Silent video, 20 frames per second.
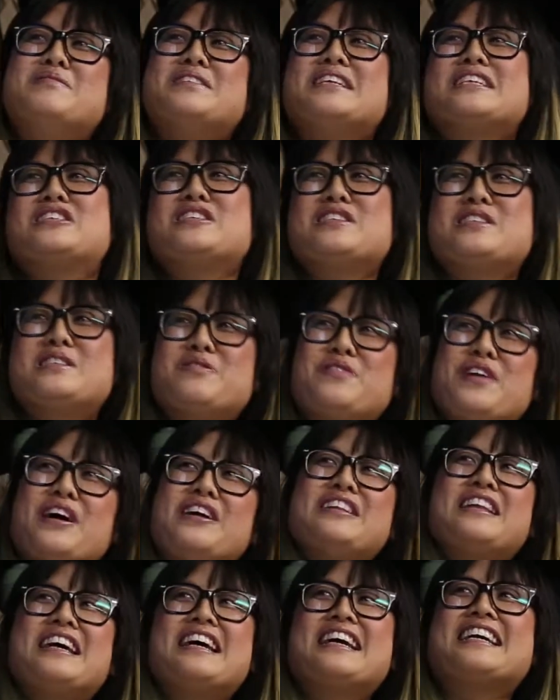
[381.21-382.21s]
it just
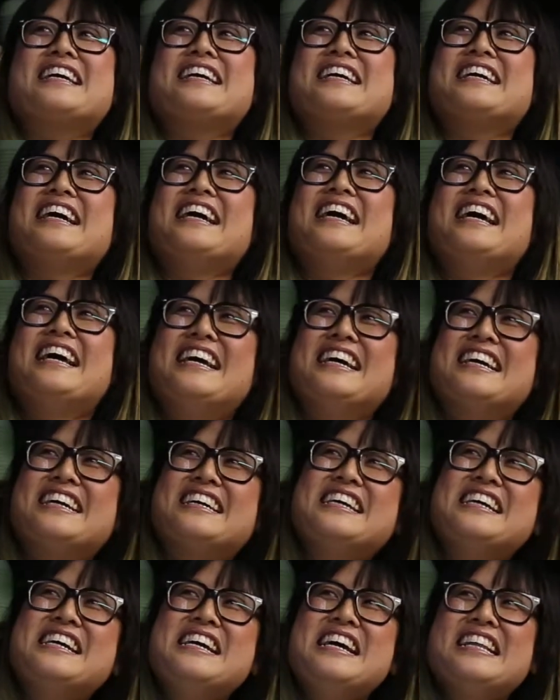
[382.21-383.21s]
felt like
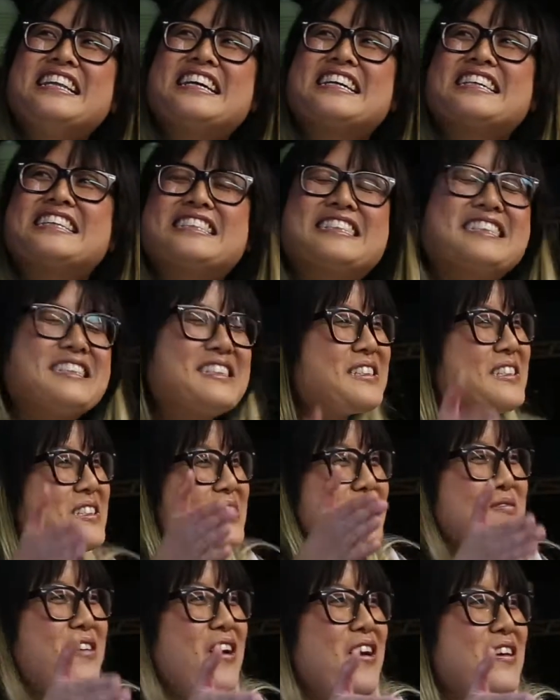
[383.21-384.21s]
like he's just a
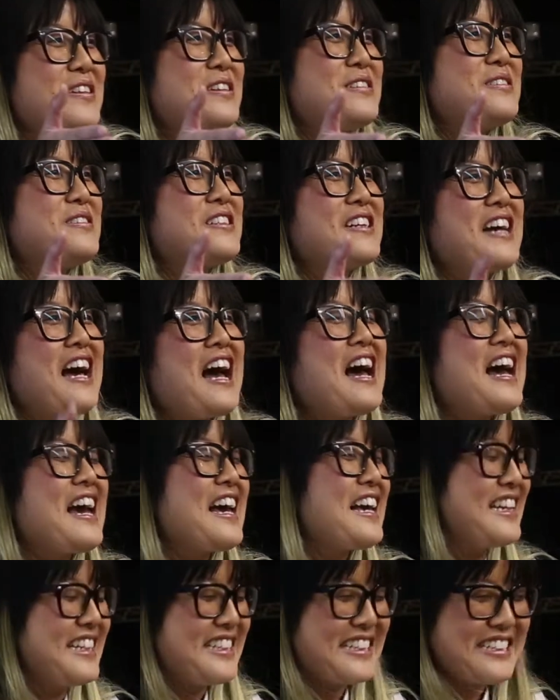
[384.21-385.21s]
small little
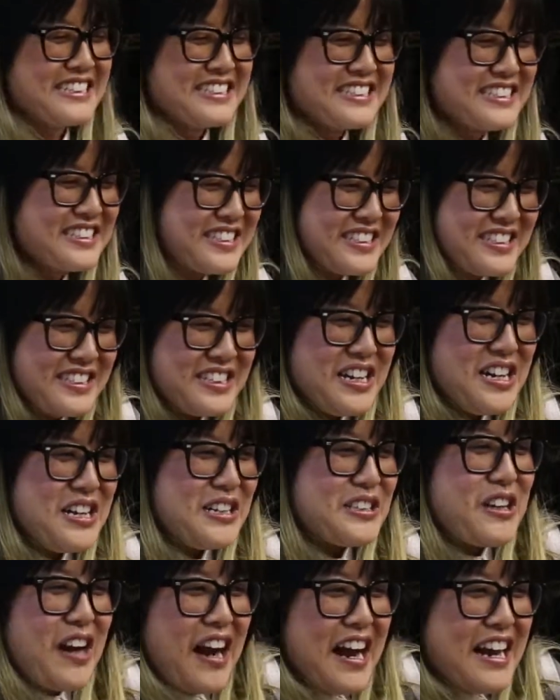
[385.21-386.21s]
guy, and he's just
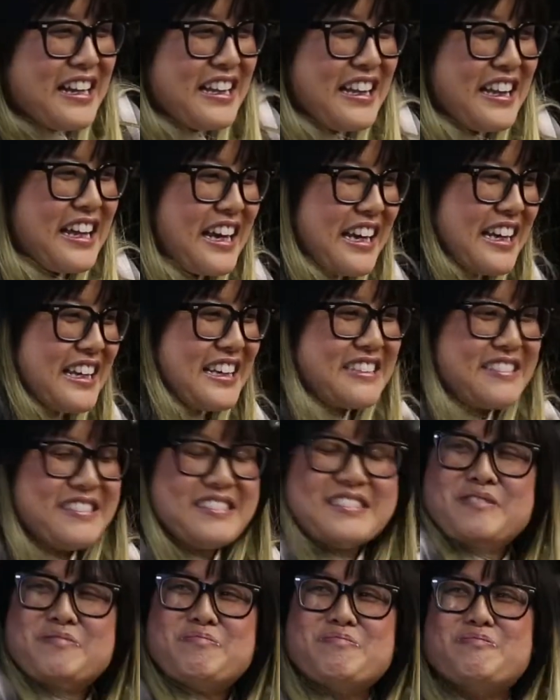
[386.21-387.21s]
trying to
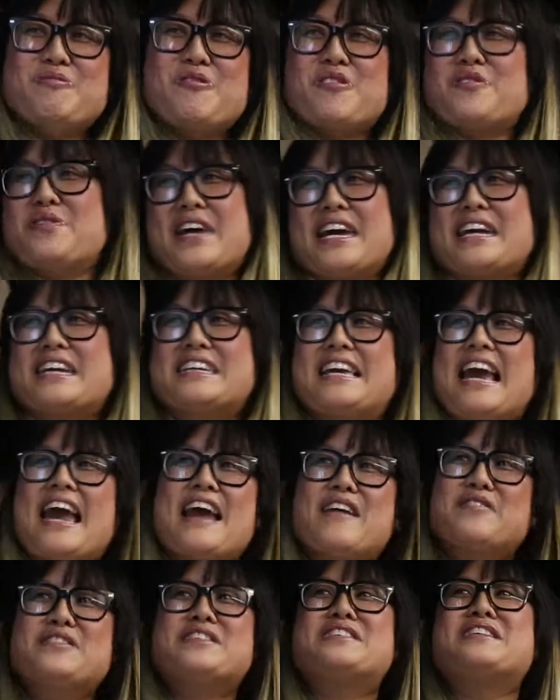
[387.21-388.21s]
like
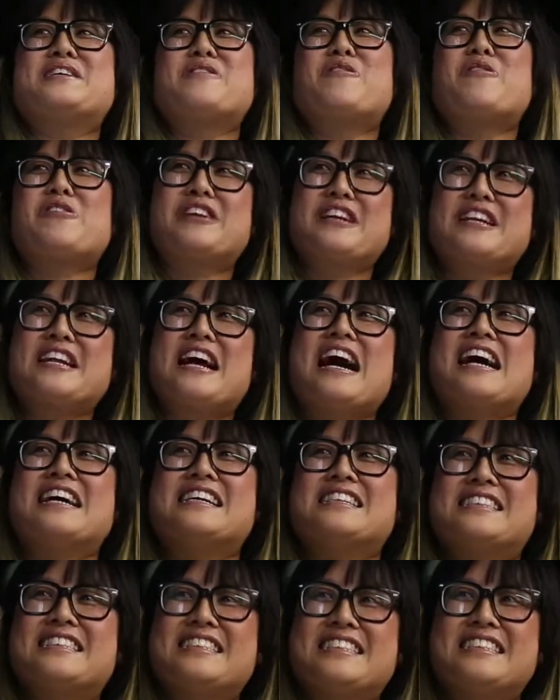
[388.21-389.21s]
get everything
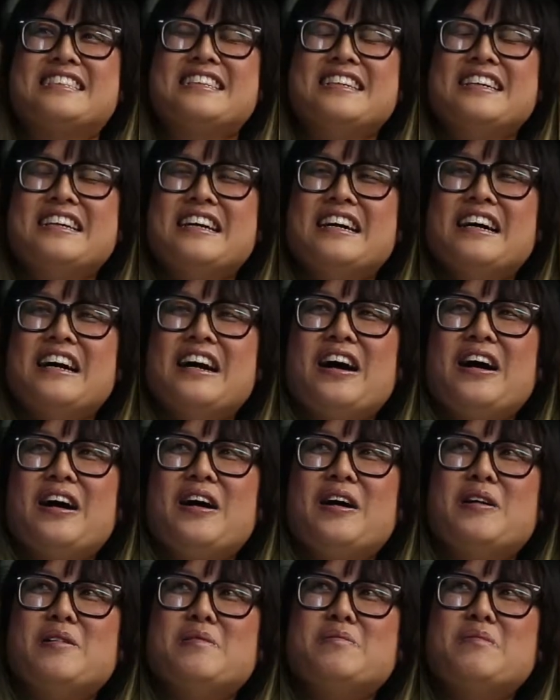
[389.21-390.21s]
organized, and
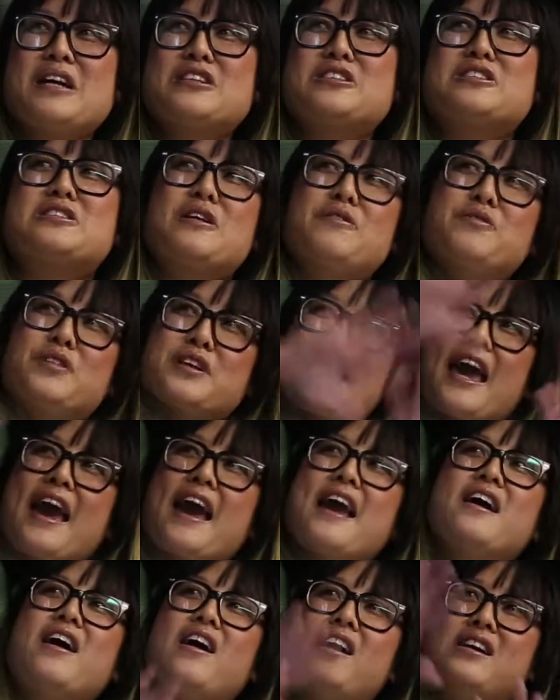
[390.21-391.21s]
I just love the
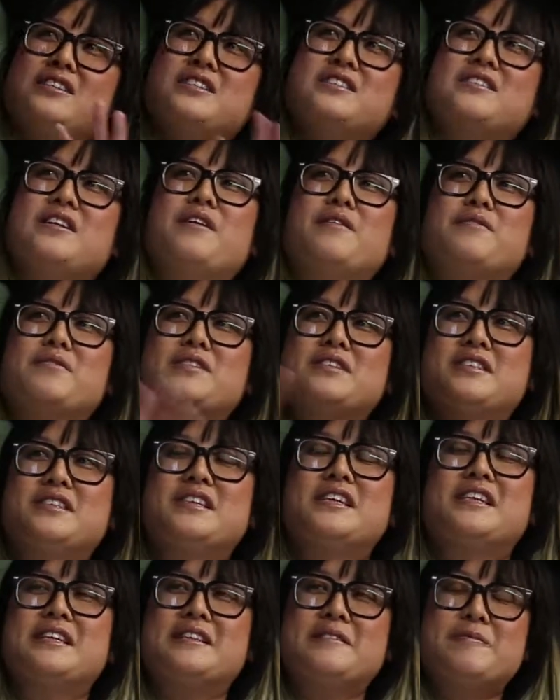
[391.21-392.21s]
chaos of the
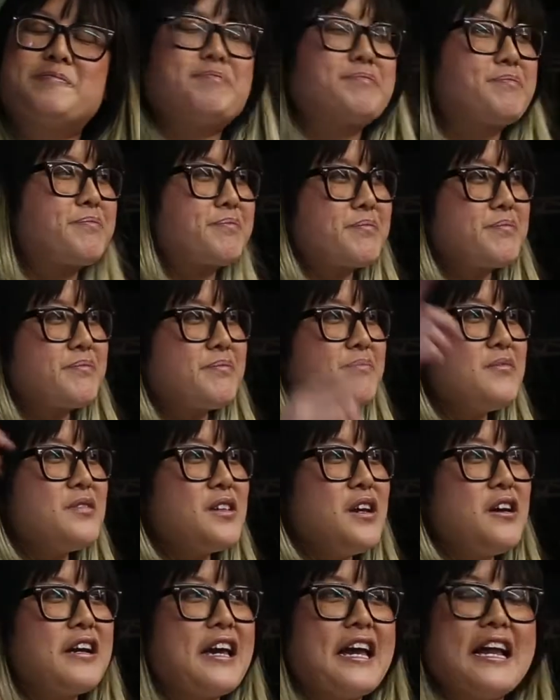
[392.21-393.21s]
scene.
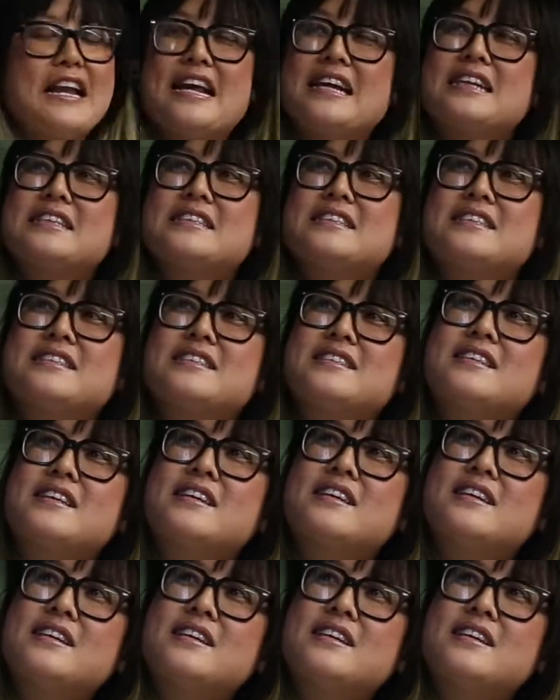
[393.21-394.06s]
Okay, next.